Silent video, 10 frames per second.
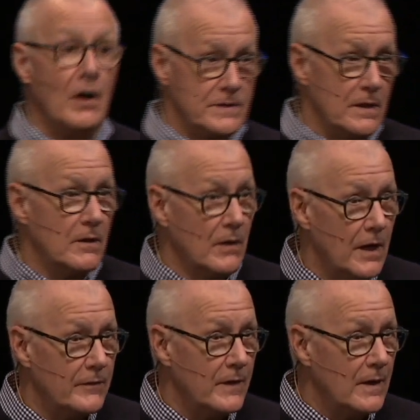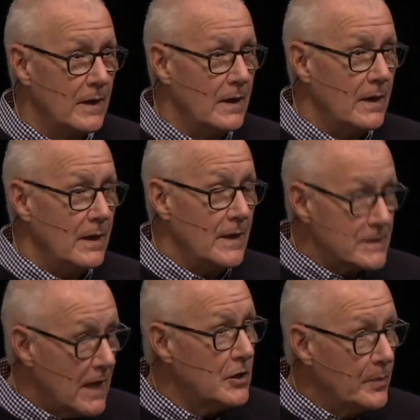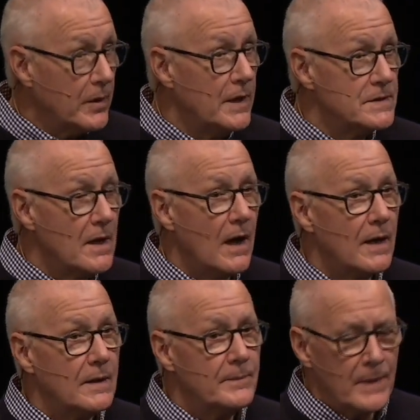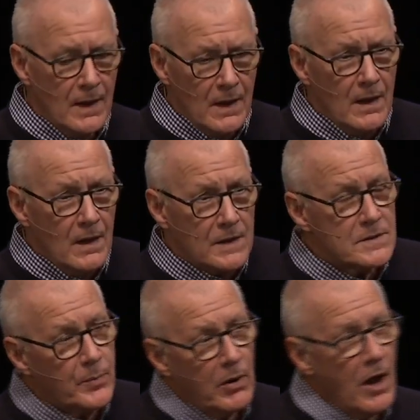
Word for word: thoughts into your life. That's how you please God. There's a